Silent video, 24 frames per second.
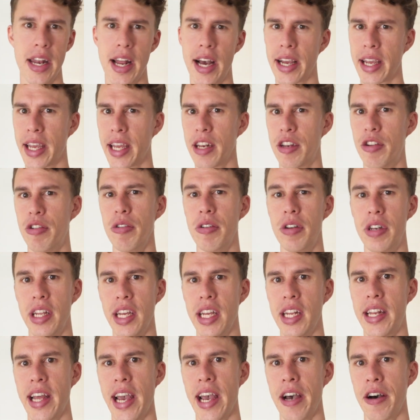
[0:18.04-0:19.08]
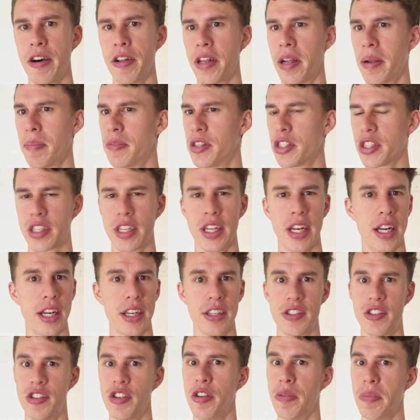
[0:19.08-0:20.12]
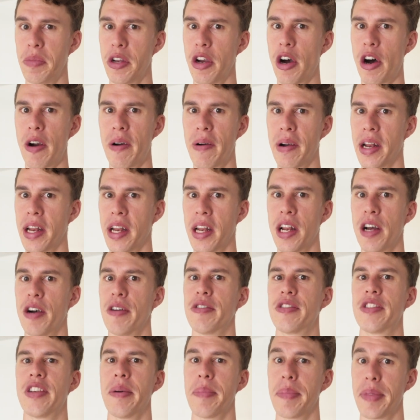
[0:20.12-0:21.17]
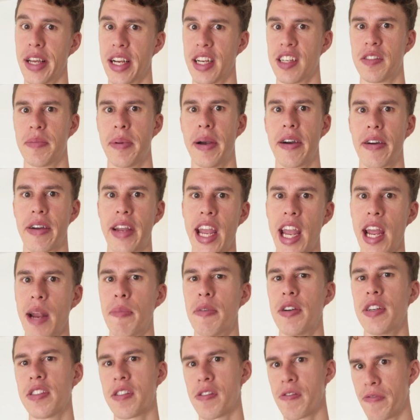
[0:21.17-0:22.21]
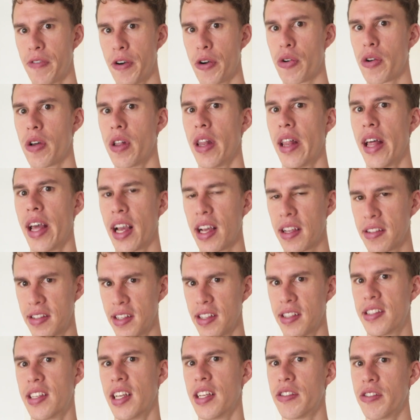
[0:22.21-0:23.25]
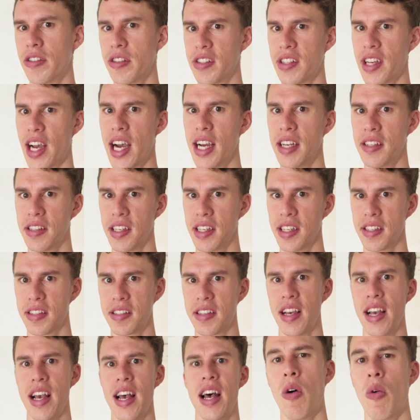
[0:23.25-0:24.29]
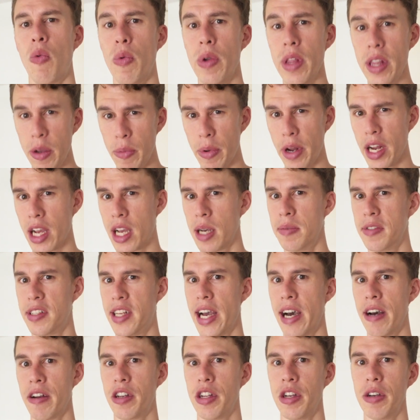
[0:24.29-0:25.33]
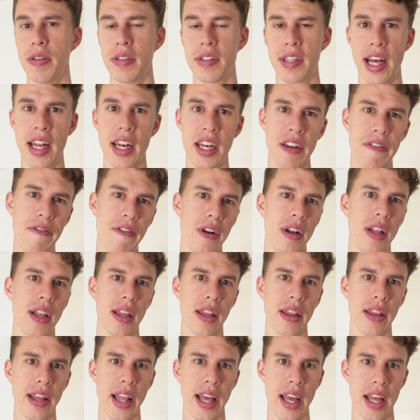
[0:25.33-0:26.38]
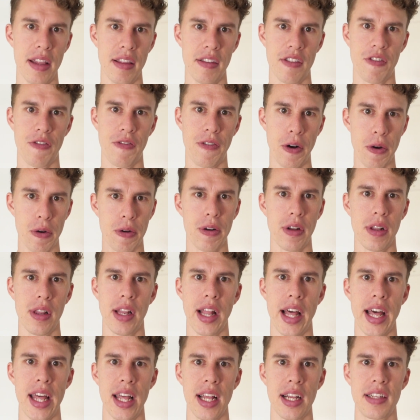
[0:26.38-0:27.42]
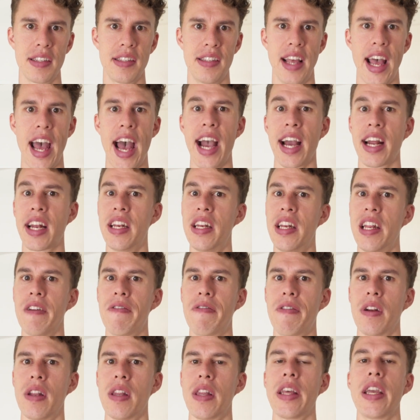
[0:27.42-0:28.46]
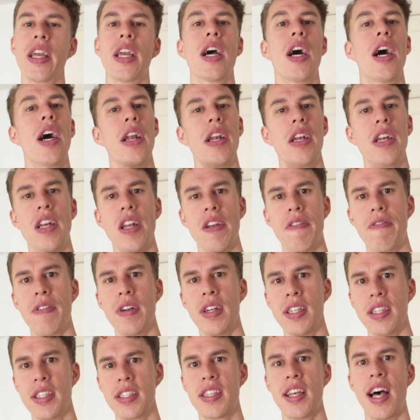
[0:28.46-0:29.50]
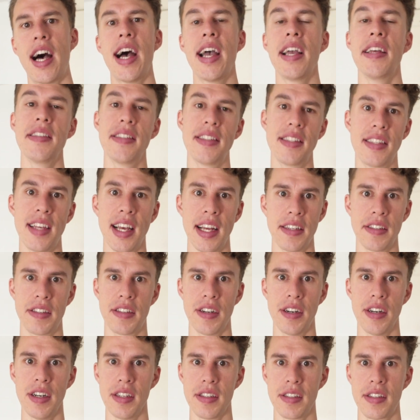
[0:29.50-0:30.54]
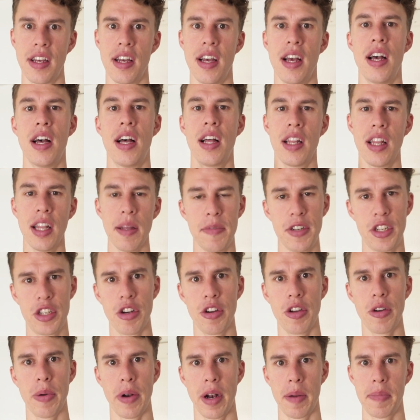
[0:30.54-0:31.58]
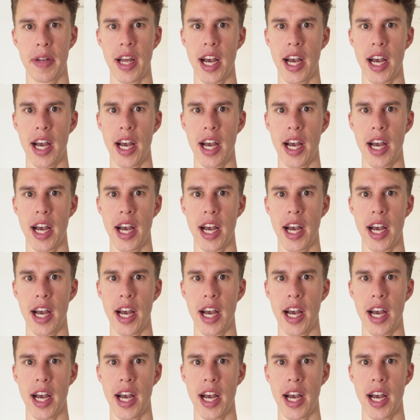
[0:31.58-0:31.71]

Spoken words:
not get too detailed. I'm just going to assume you already know some things about cameras and focal lengths and sensor sizes. Really what it comes down to is that different lens focal lengths act differently on different size sensors. Let me show you what I'm